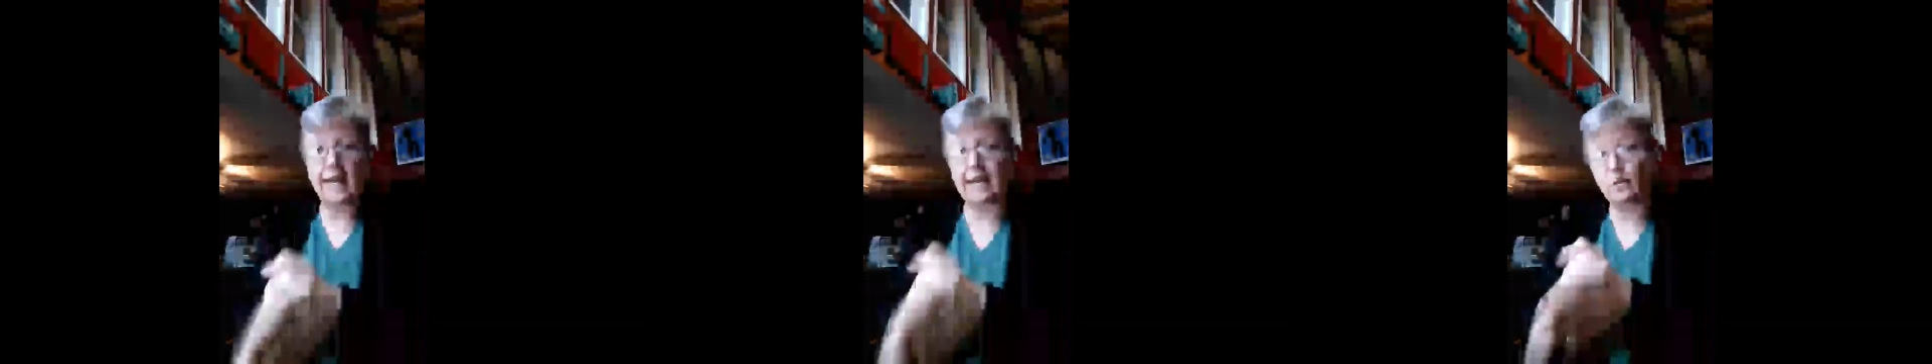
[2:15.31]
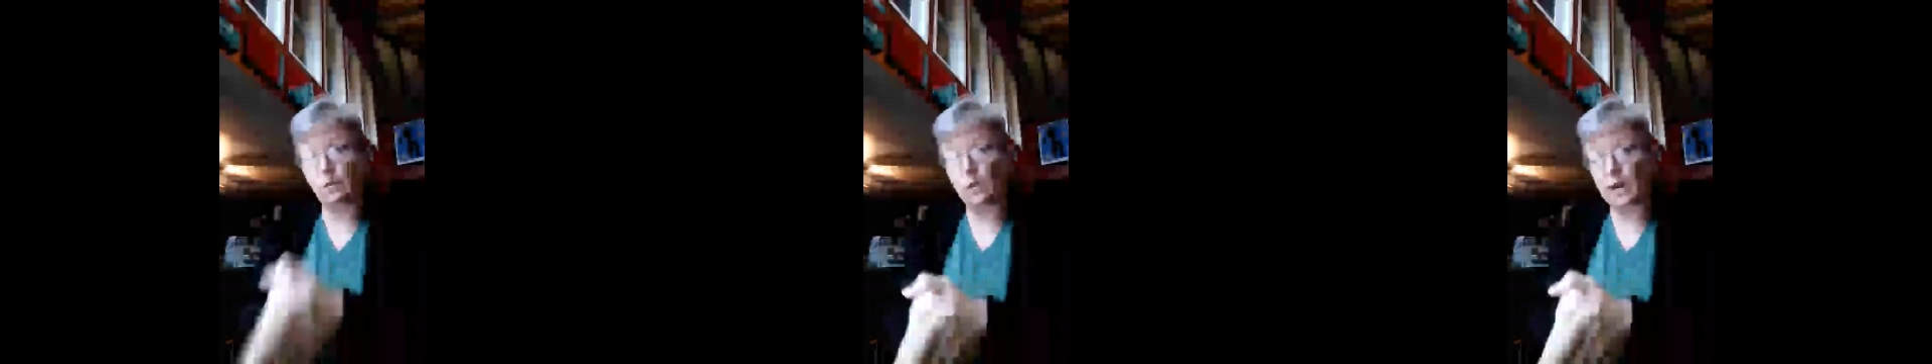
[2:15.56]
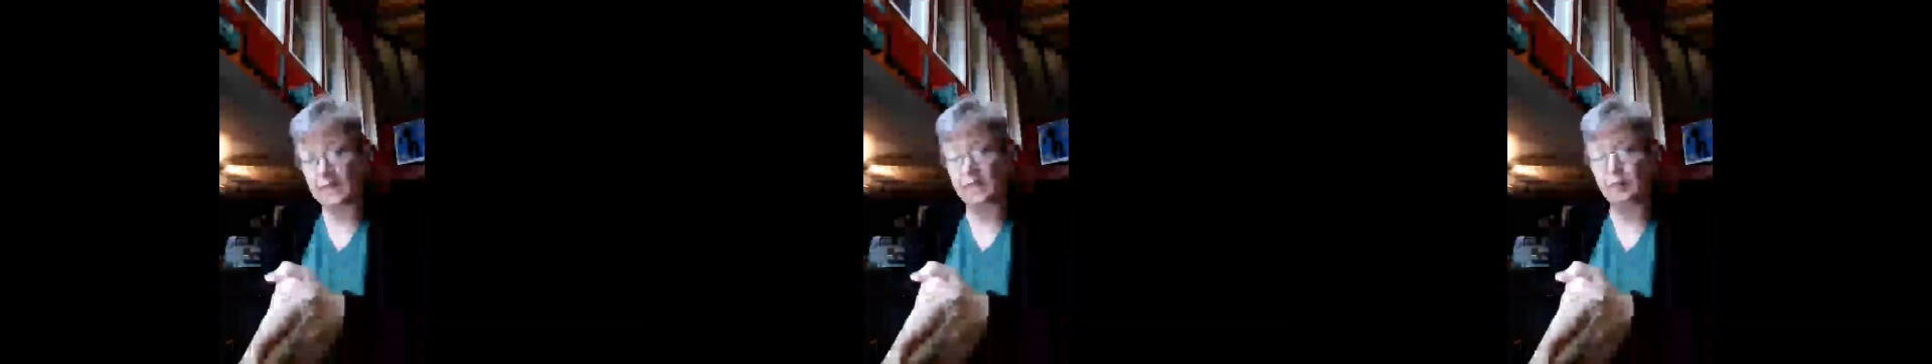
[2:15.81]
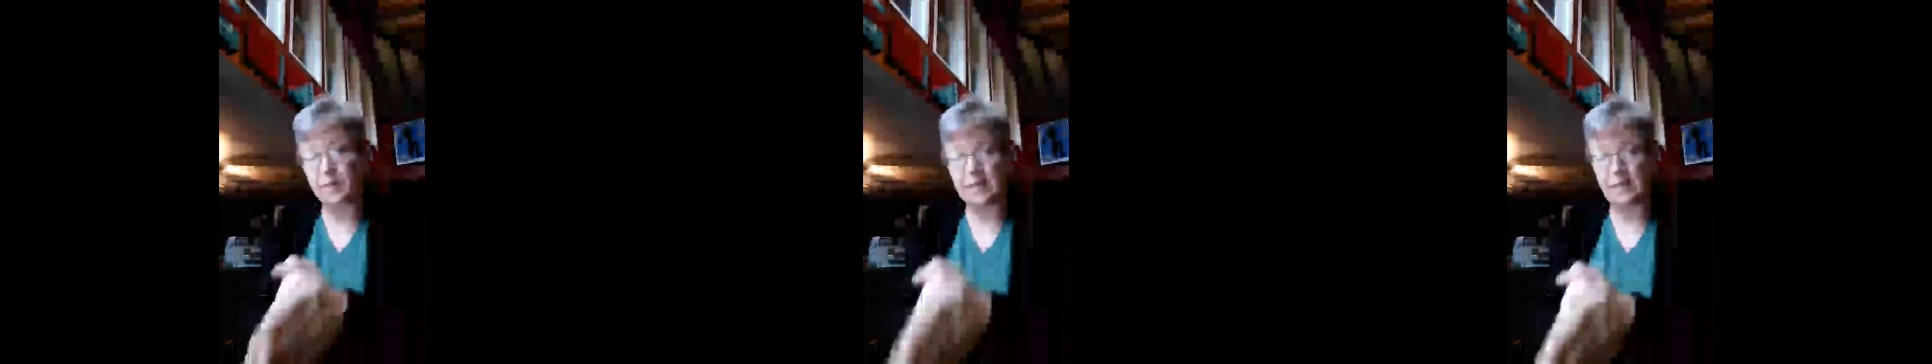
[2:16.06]
in one
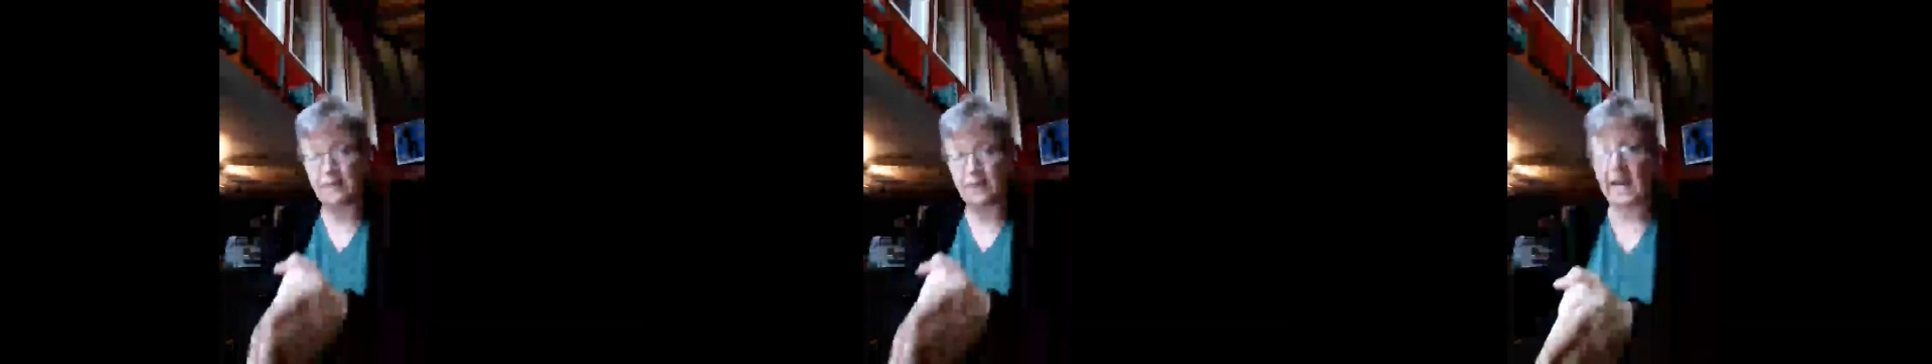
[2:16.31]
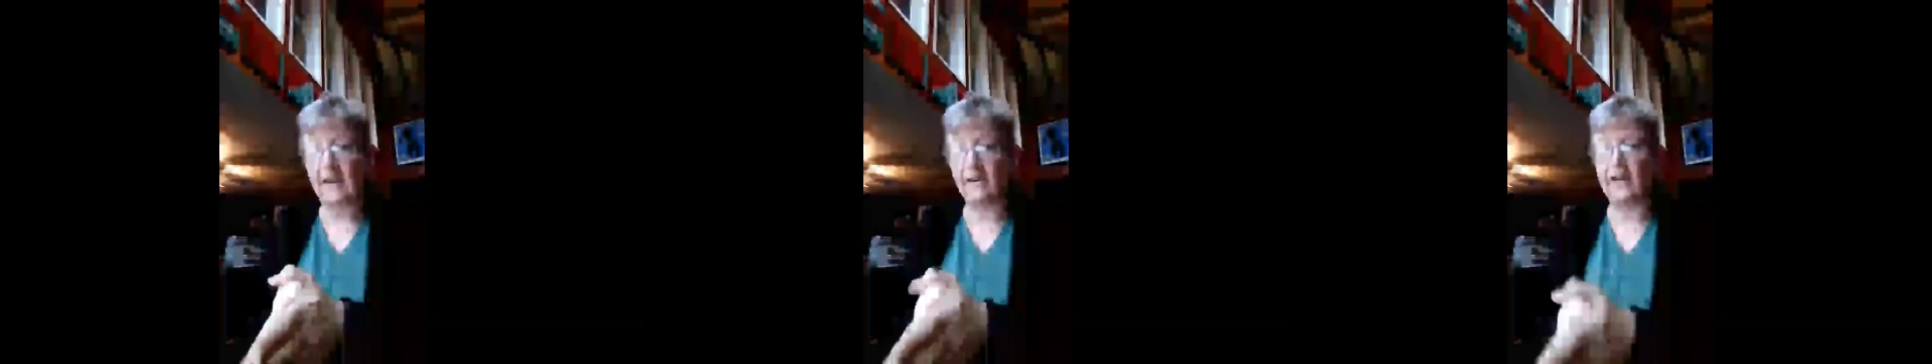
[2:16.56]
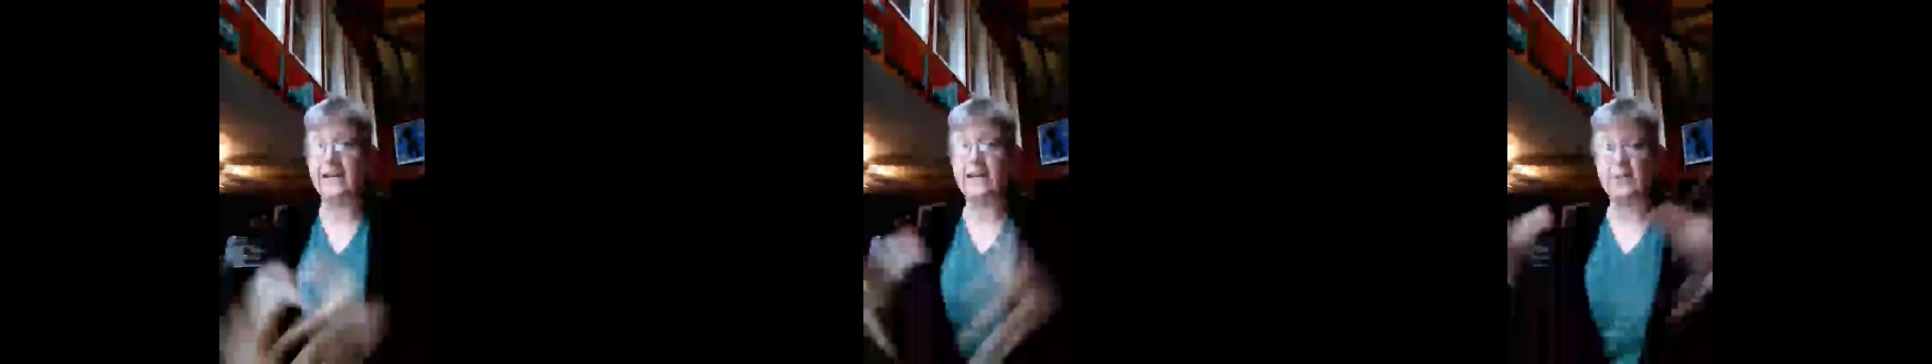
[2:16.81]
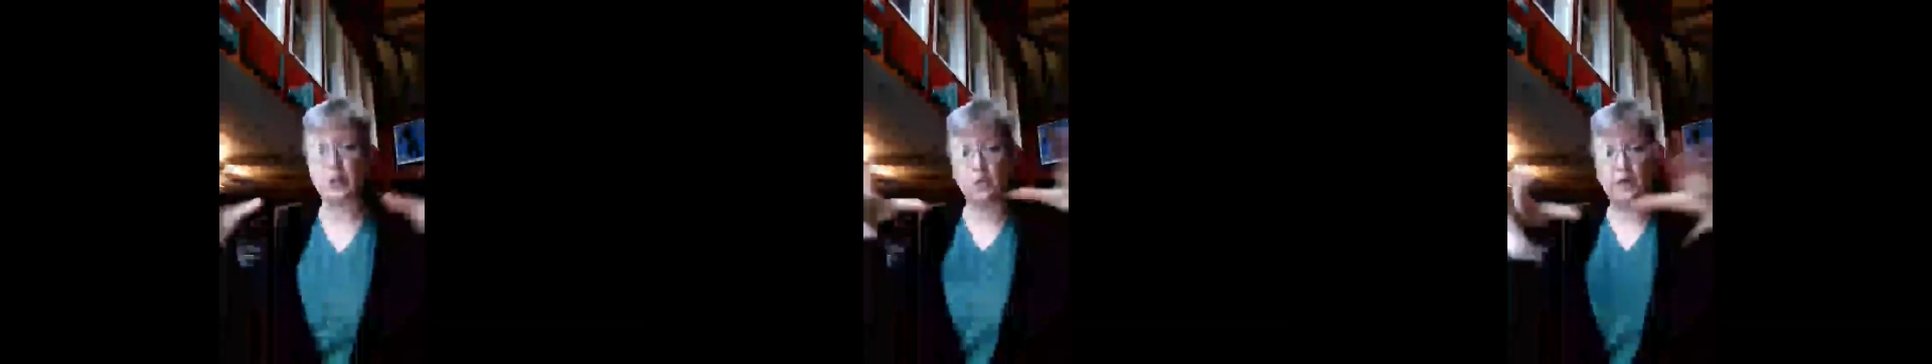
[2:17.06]
specific area.
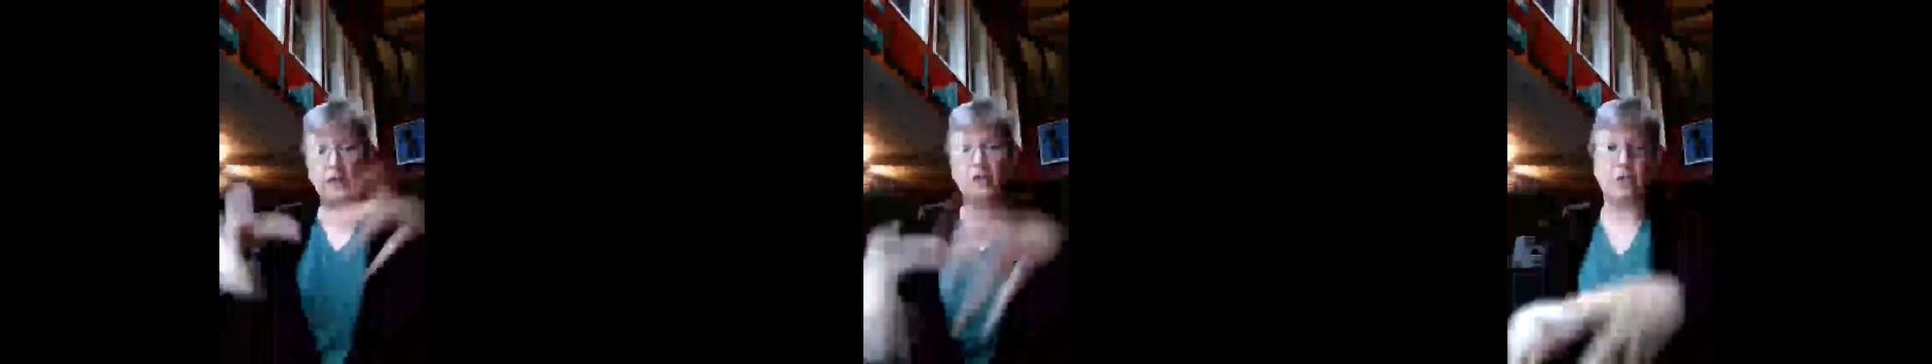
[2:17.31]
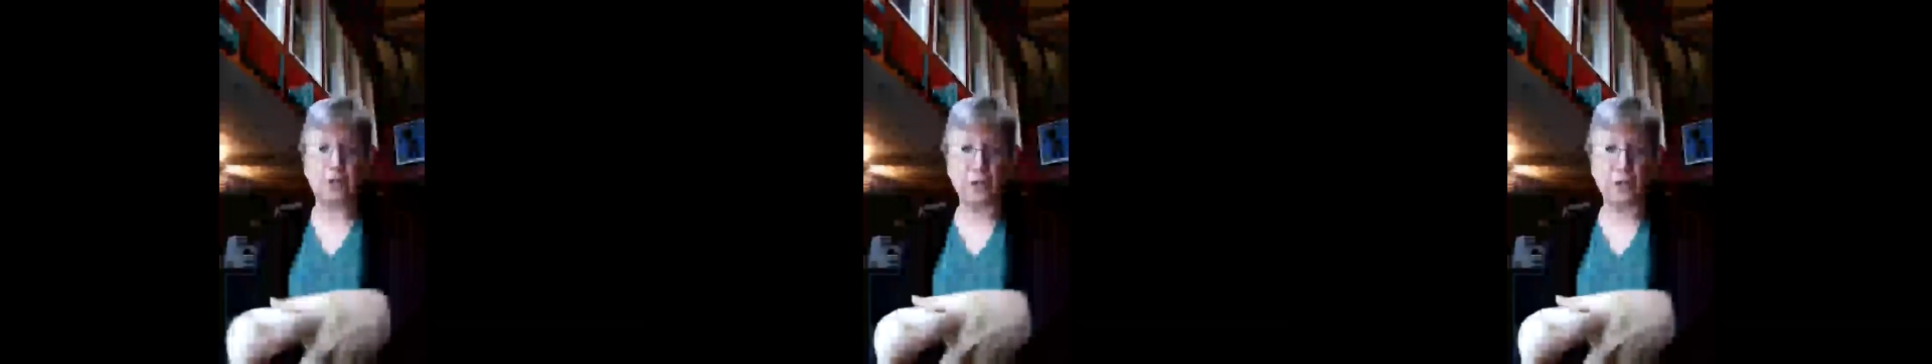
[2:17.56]
So once you